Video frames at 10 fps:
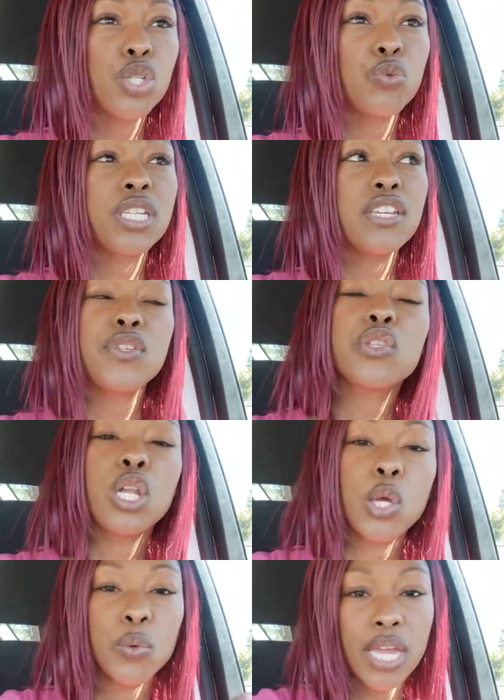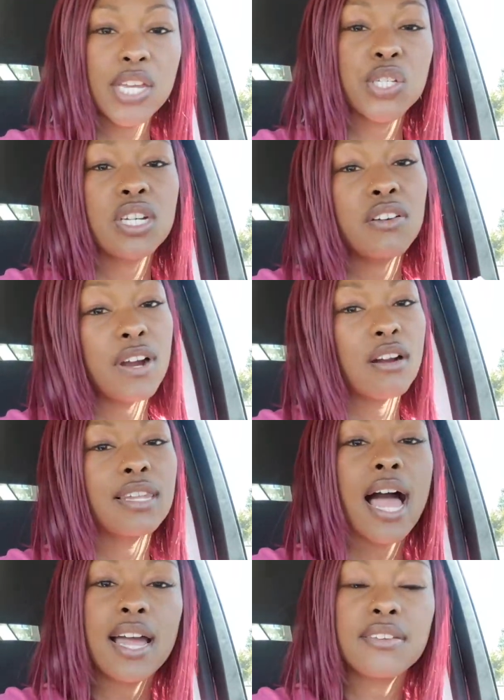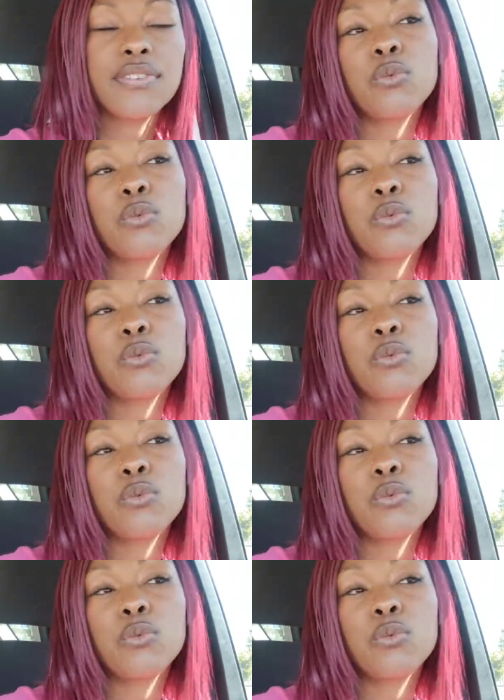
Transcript: to give you the location of our live.